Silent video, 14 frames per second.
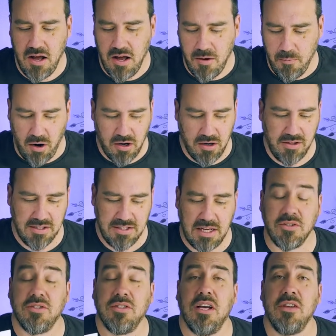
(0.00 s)
Uh, part of this
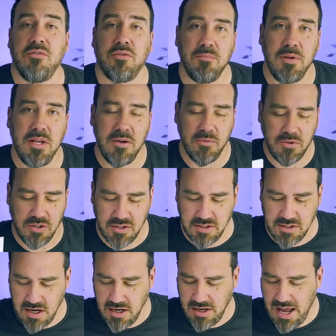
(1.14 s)
exercise for me was
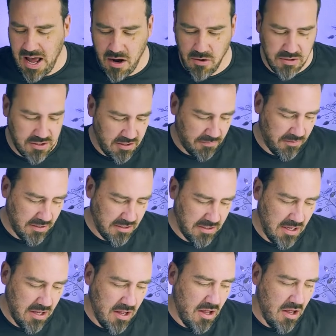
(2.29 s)
just seeing how
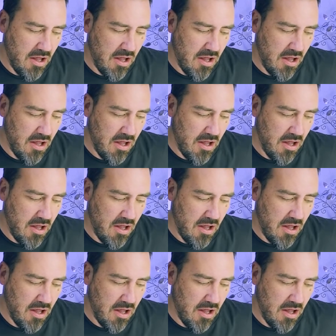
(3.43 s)
different